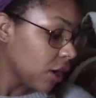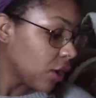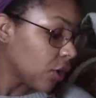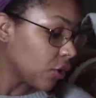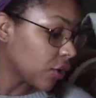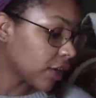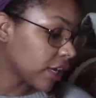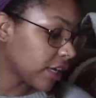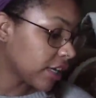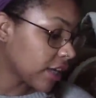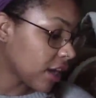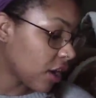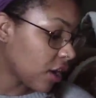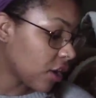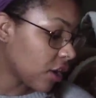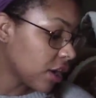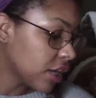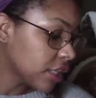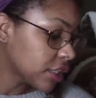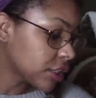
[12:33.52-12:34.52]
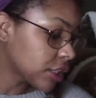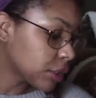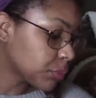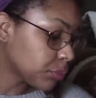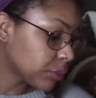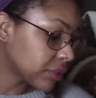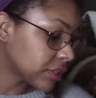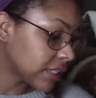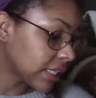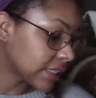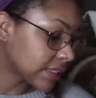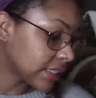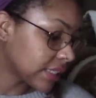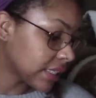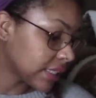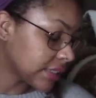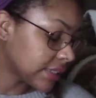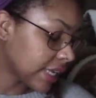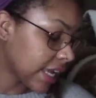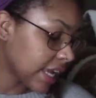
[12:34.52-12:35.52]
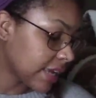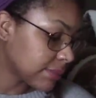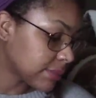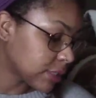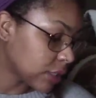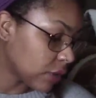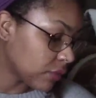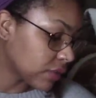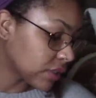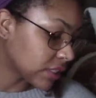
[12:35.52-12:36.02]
Okay, y'all? She's protecting her damn self,